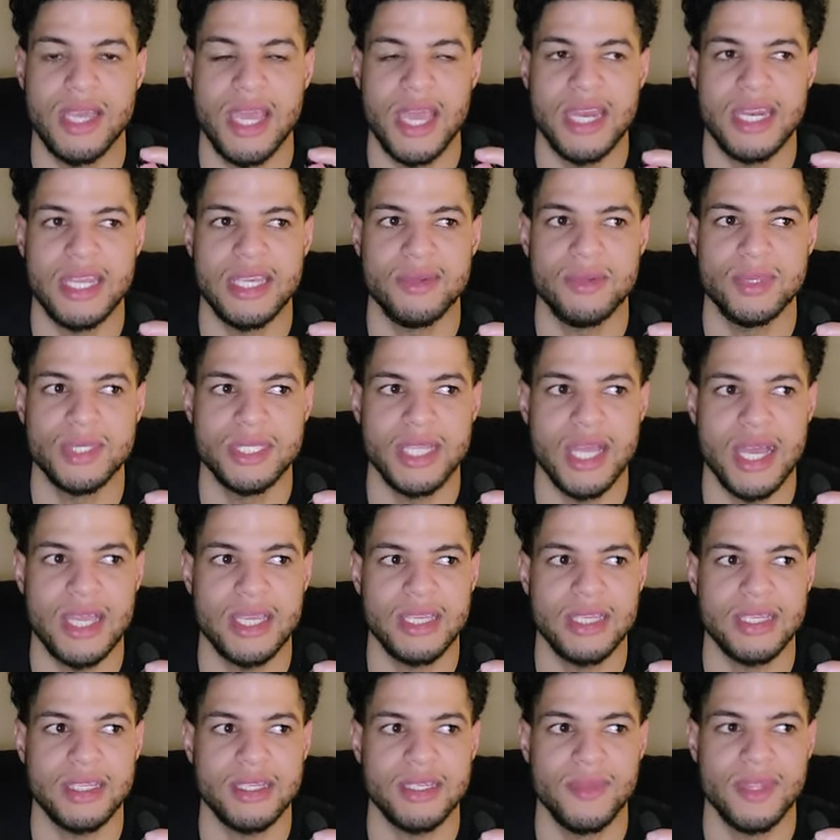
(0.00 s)
And he was
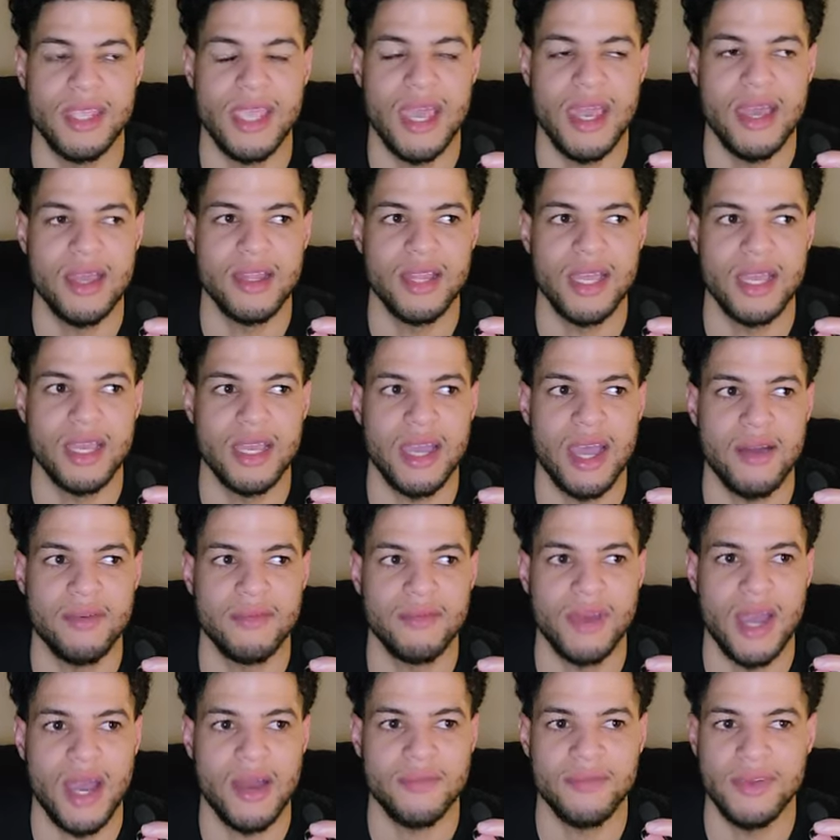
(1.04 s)
like, Yeah, like
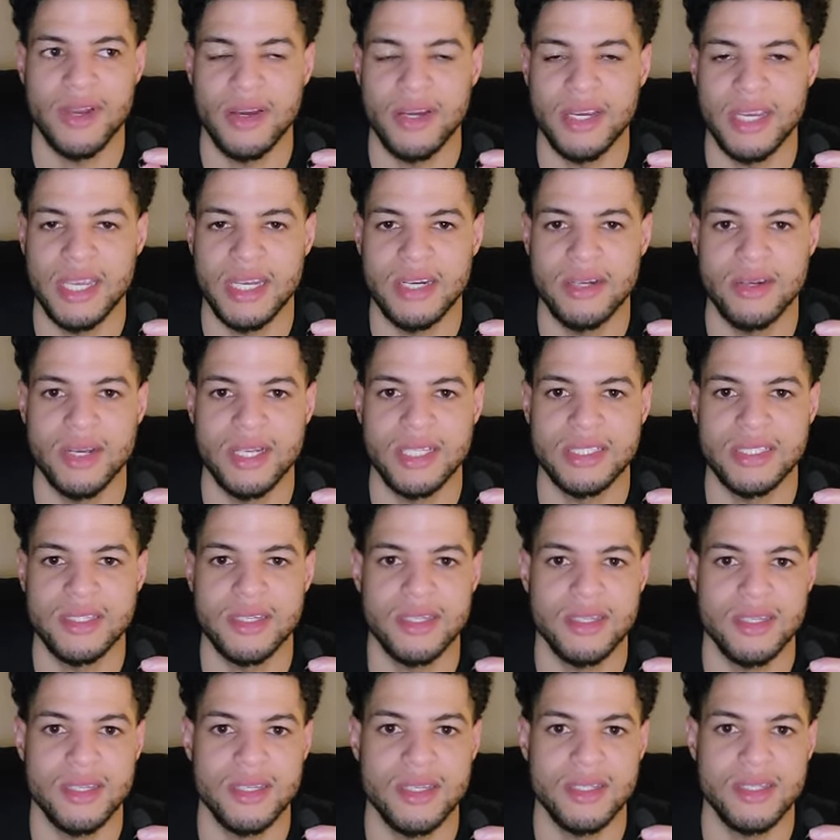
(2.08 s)
I'm I'm very interested
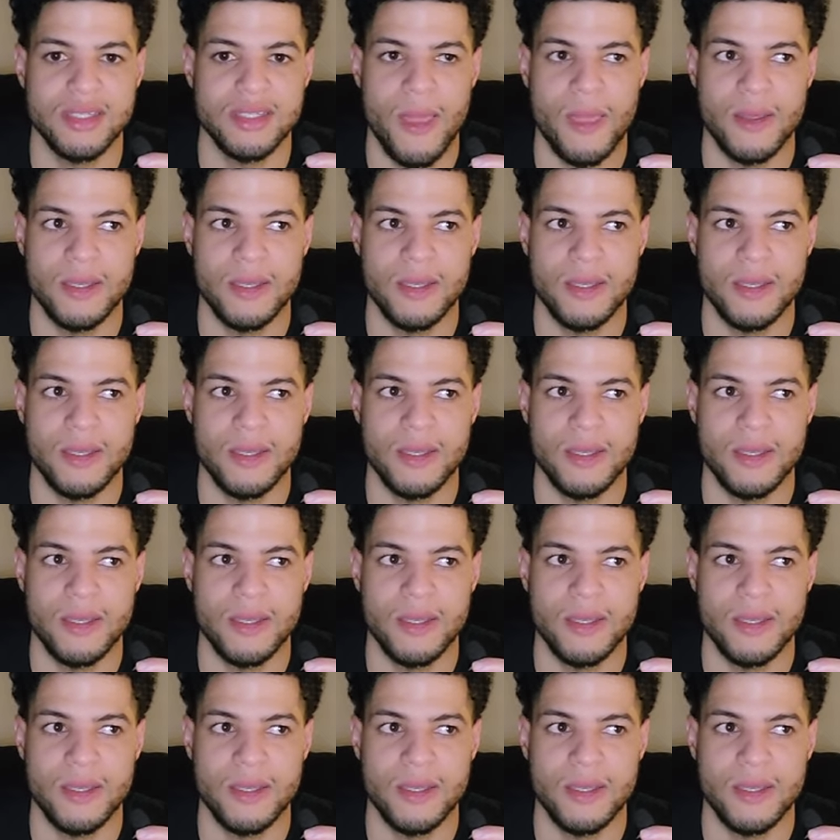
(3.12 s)
in this.